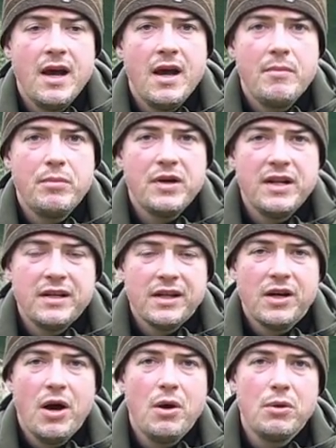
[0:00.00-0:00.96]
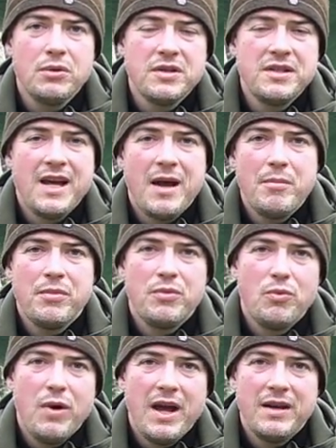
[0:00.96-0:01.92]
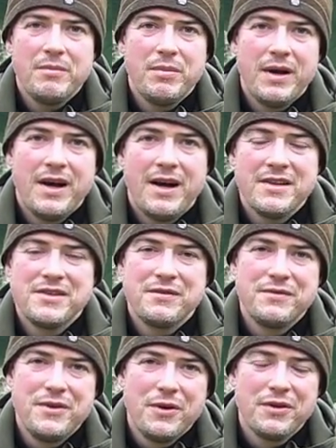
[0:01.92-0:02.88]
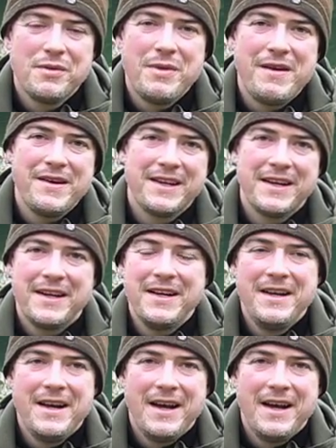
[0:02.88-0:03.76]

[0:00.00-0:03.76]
but in the cold, damp, wet parts of North America,